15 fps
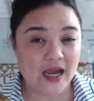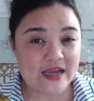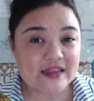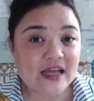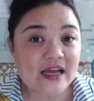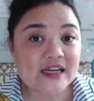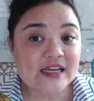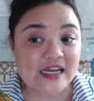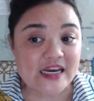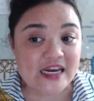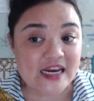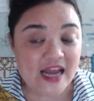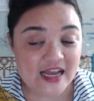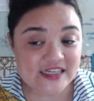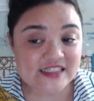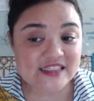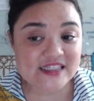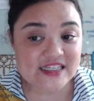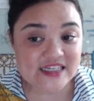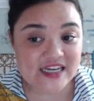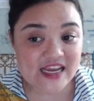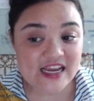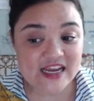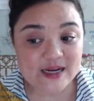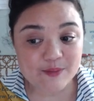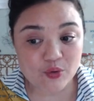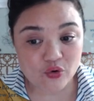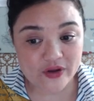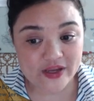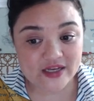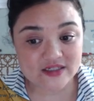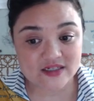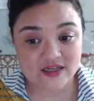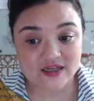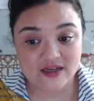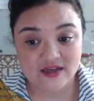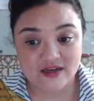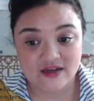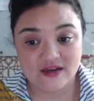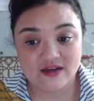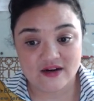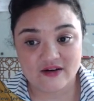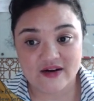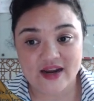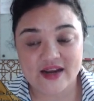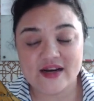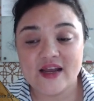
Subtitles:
that connects the data point, all right?